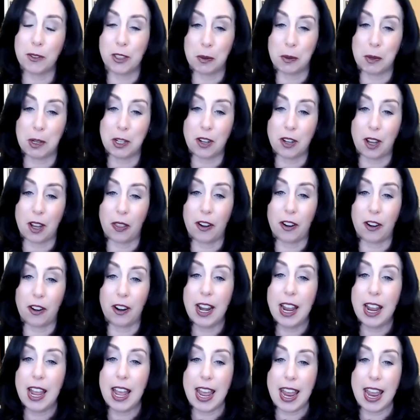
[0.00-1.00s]
to each
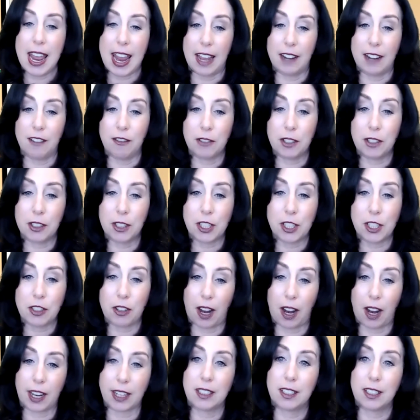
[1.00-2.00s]
other and really
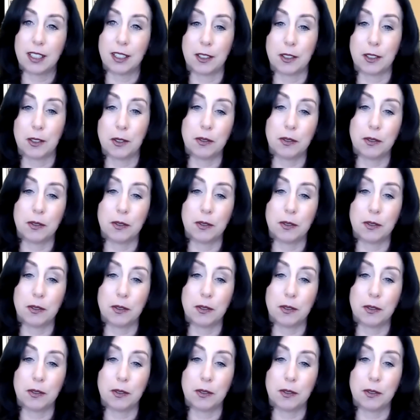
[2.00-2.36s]
trying to